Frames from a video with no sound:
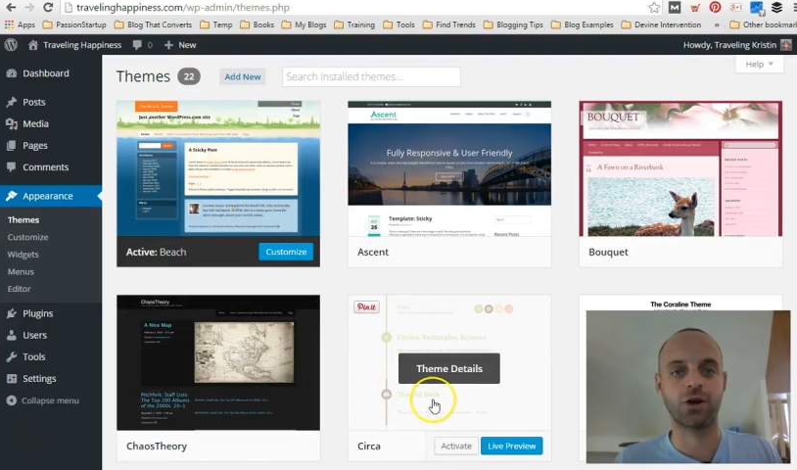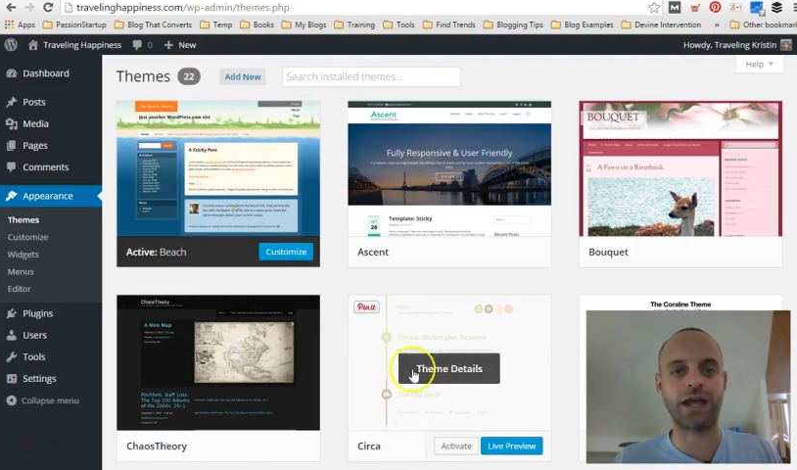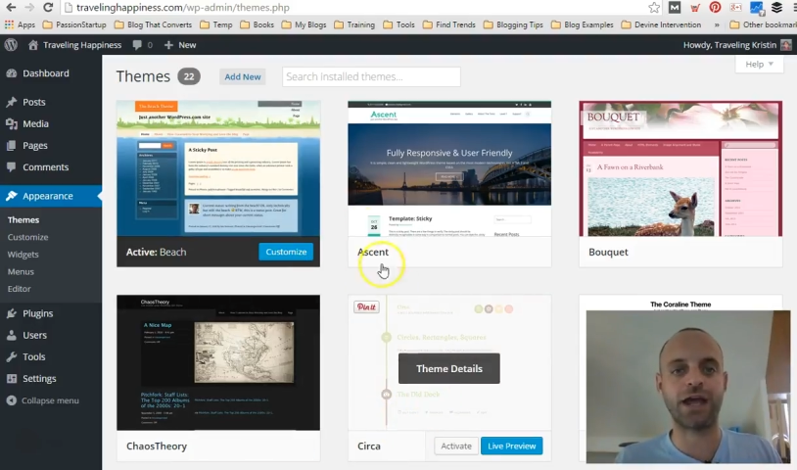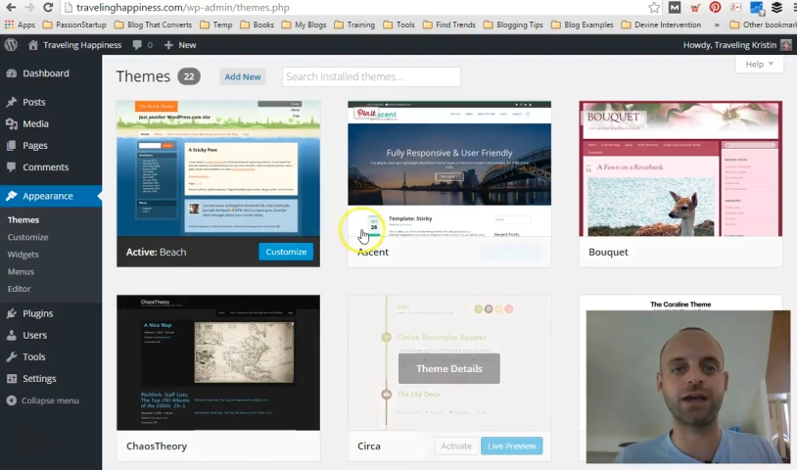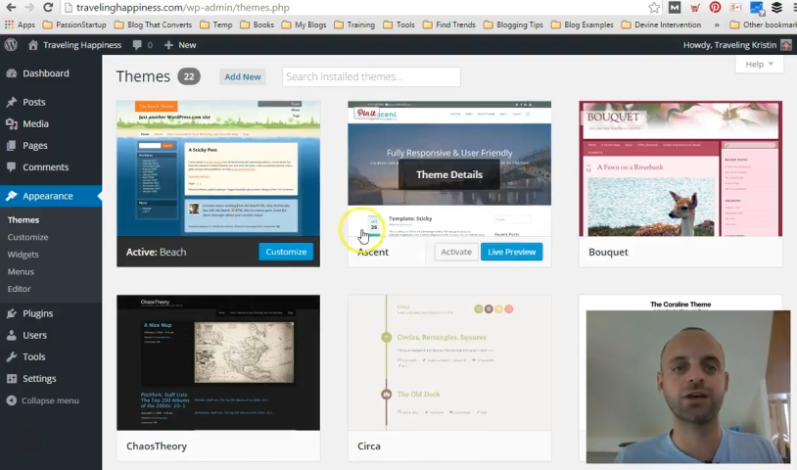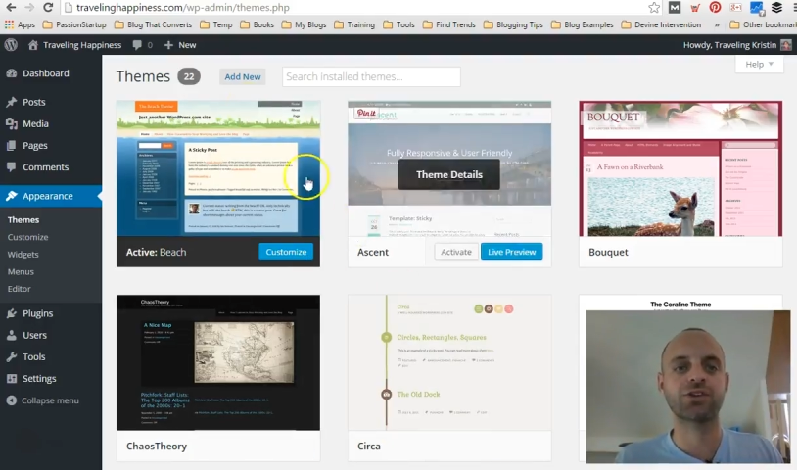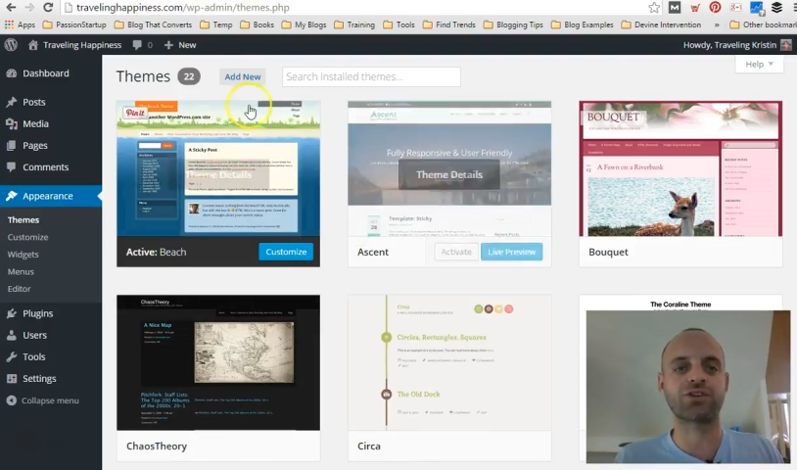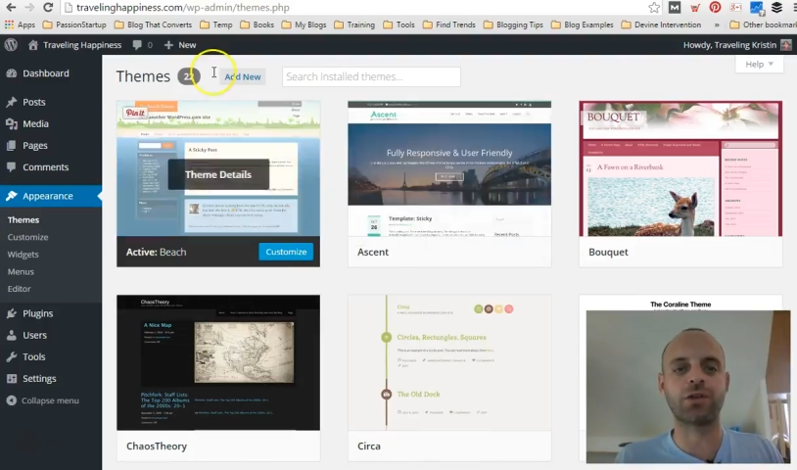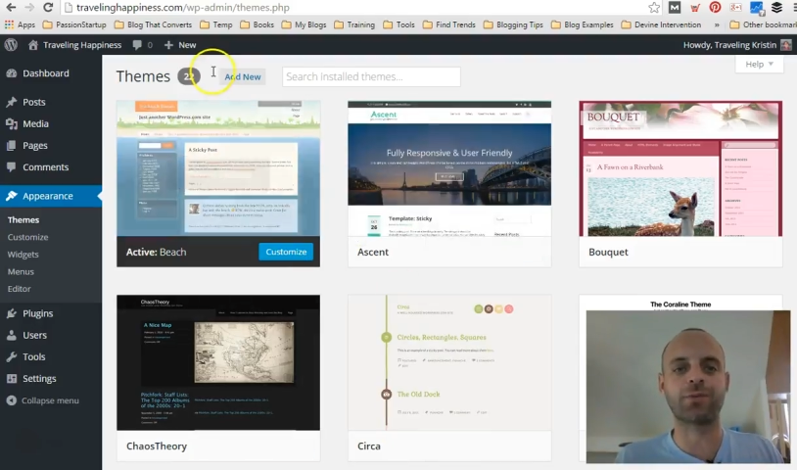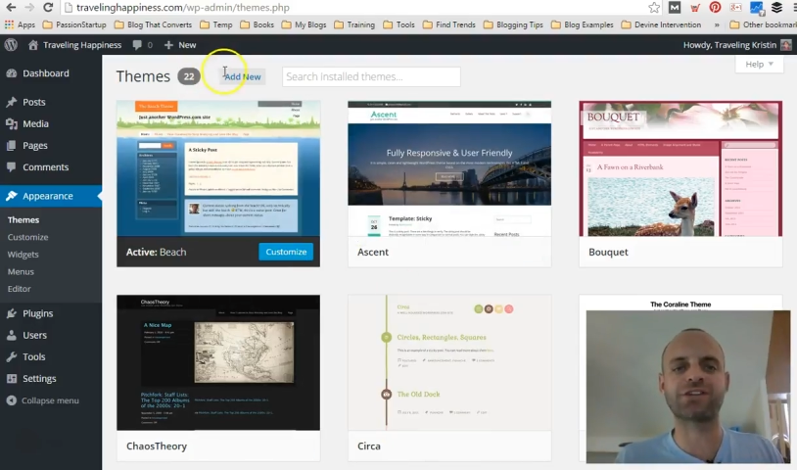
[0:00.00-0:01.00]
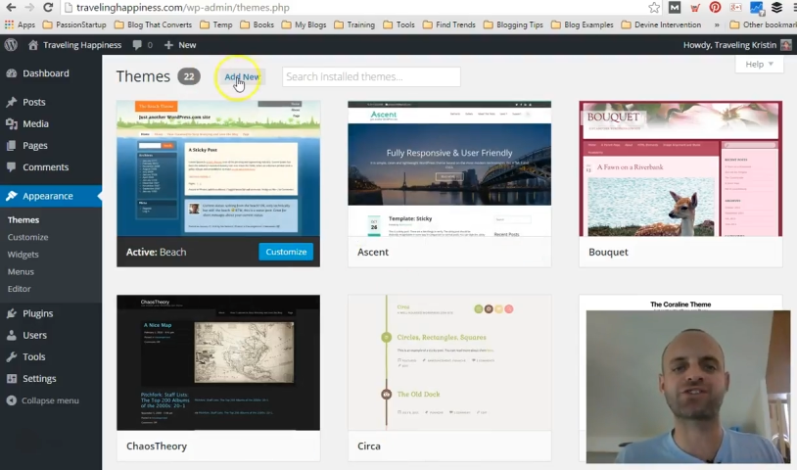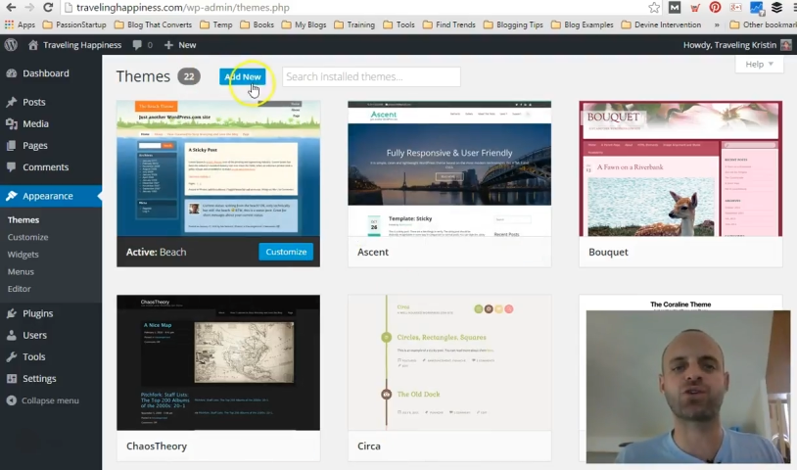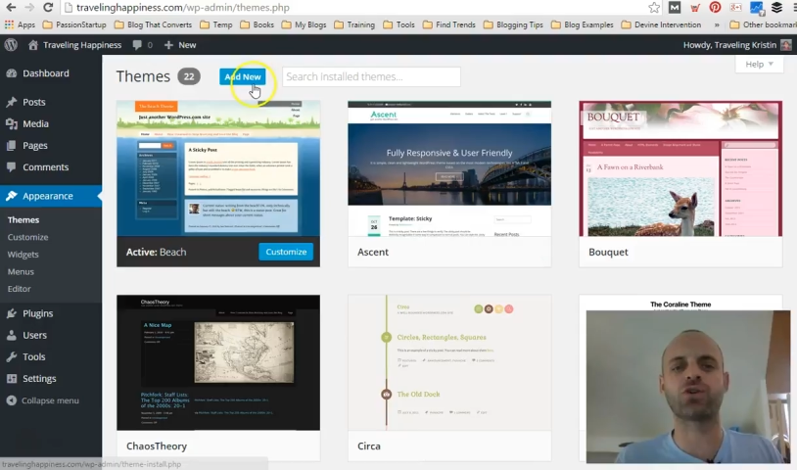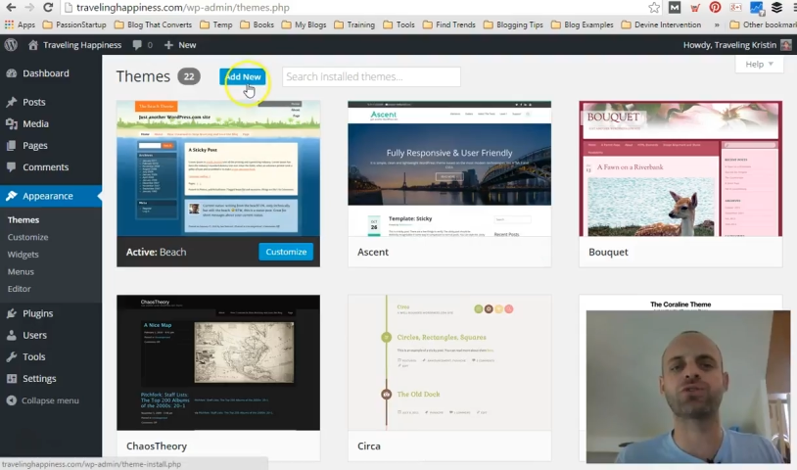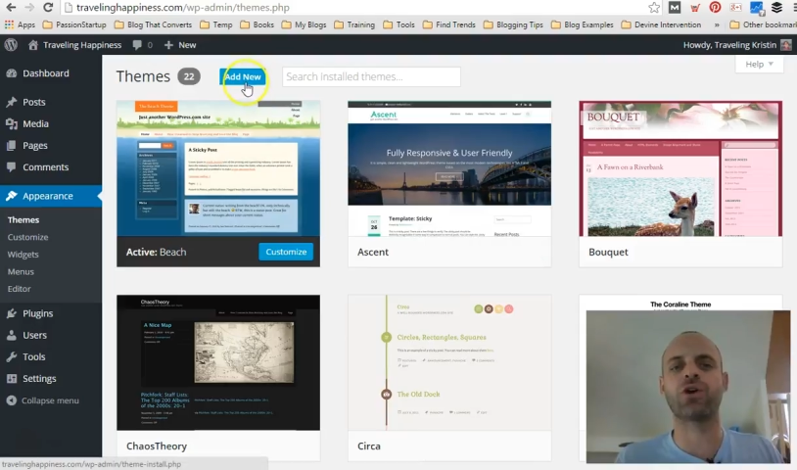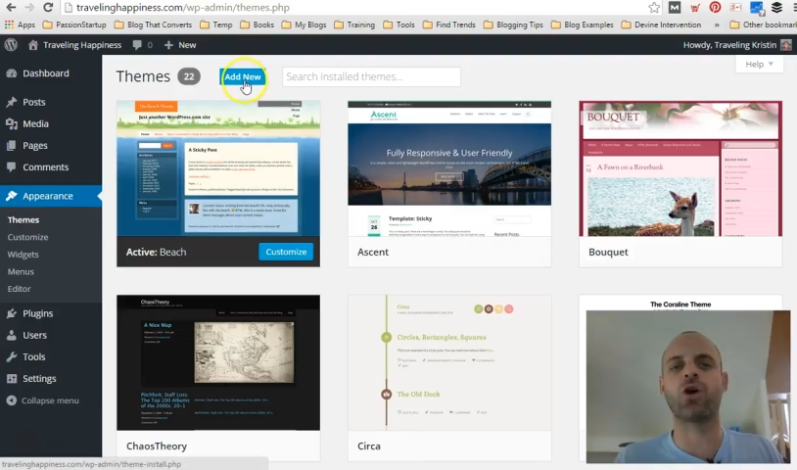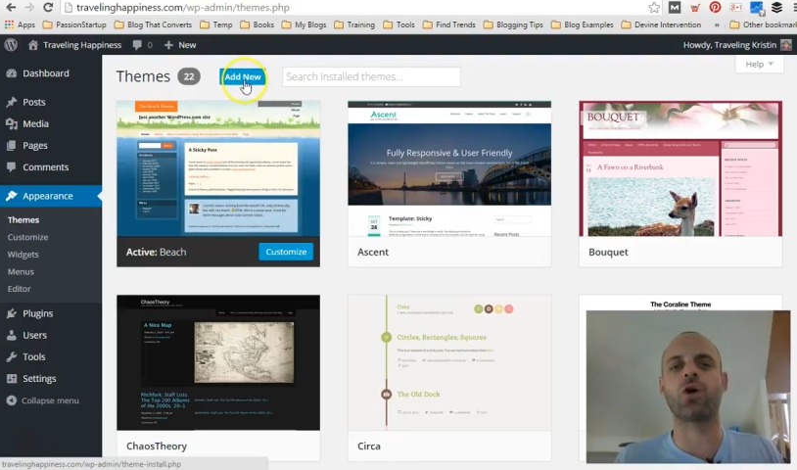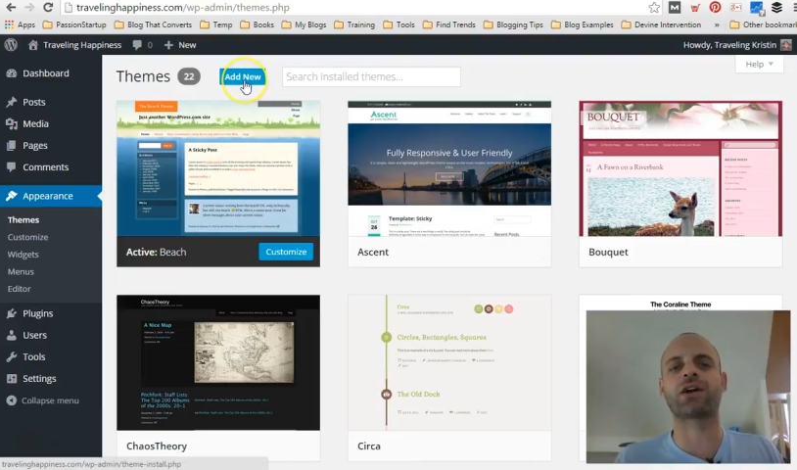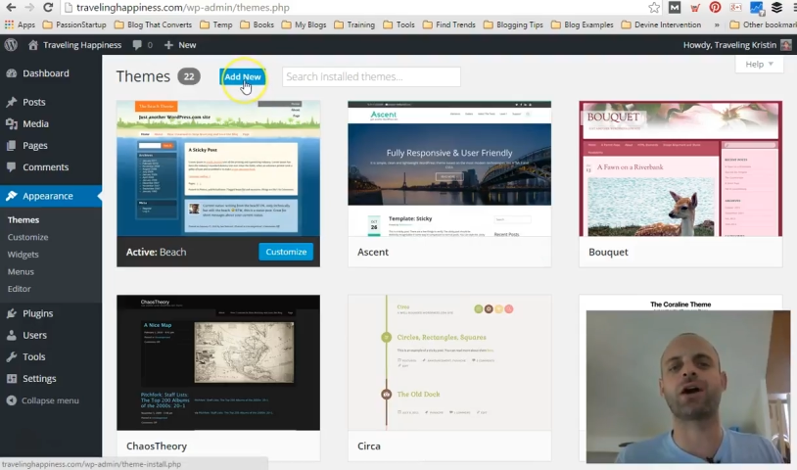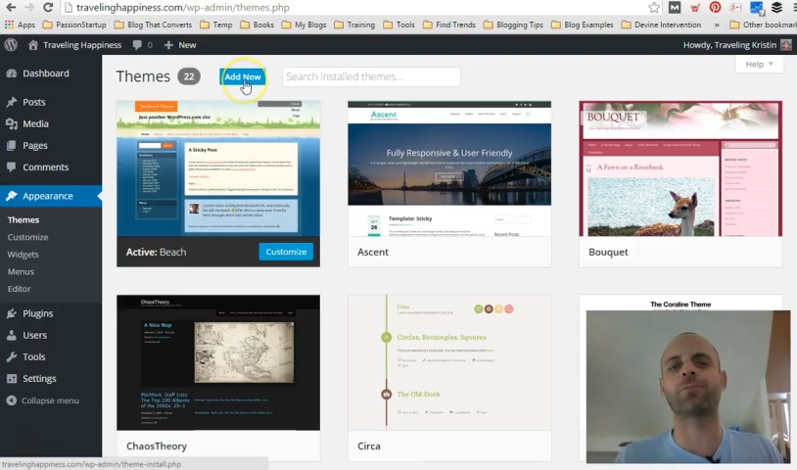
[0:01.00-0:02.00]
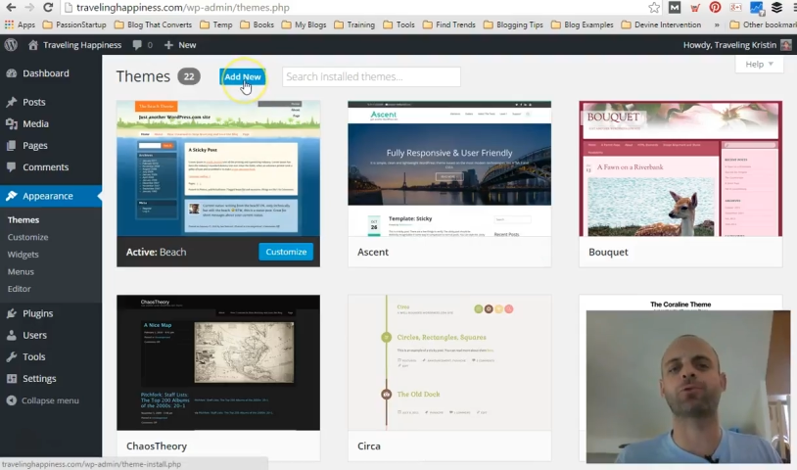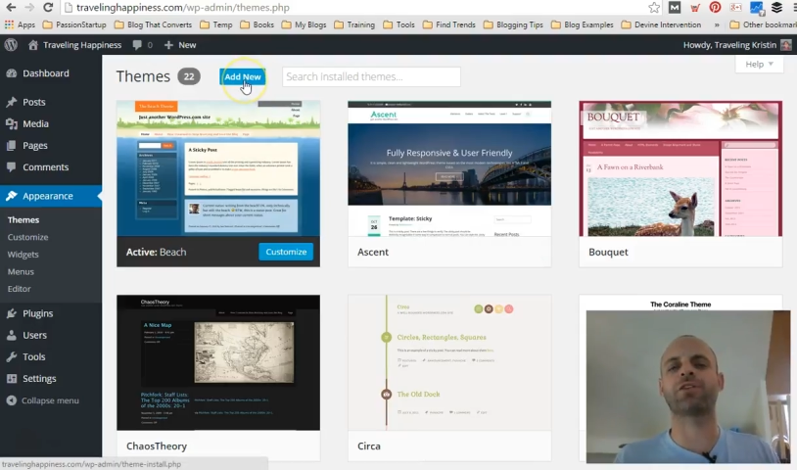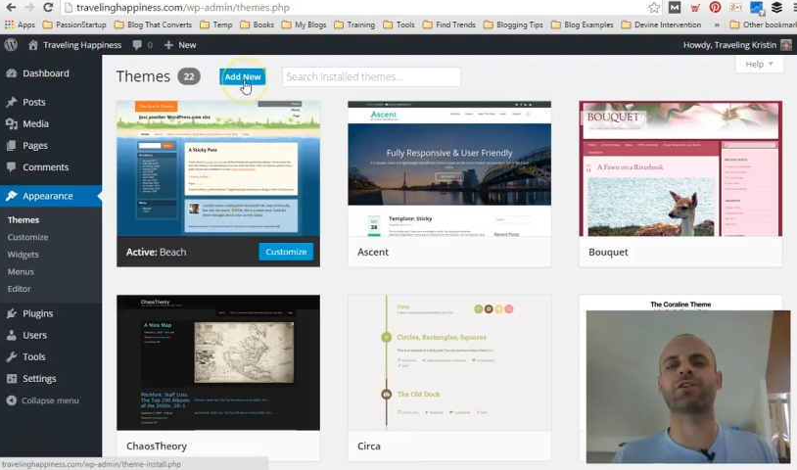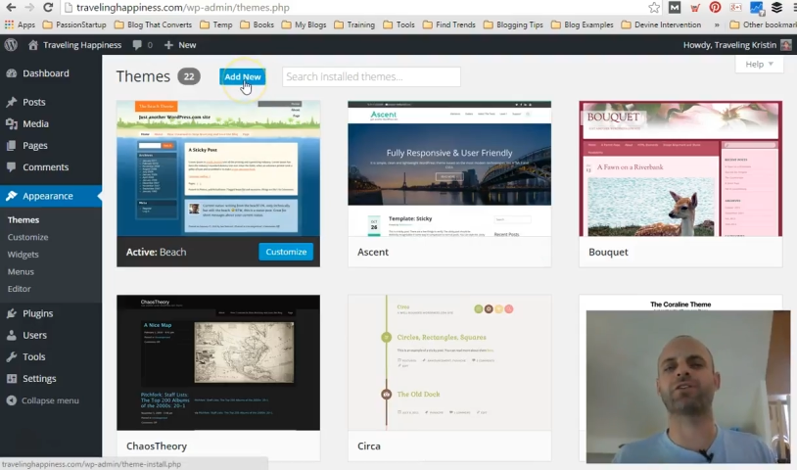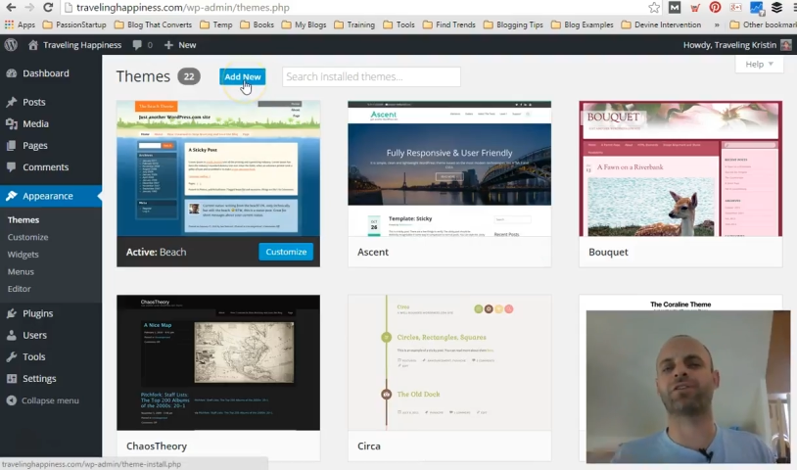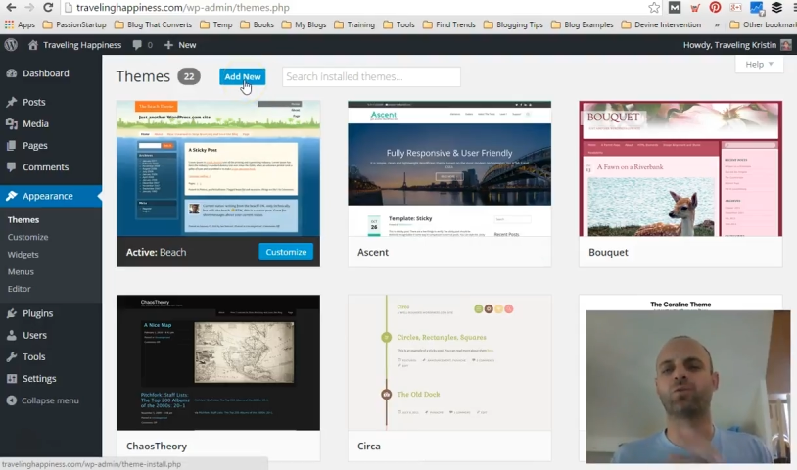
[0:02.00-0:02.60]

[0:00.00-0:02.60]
Okay, so let me show you though a couple other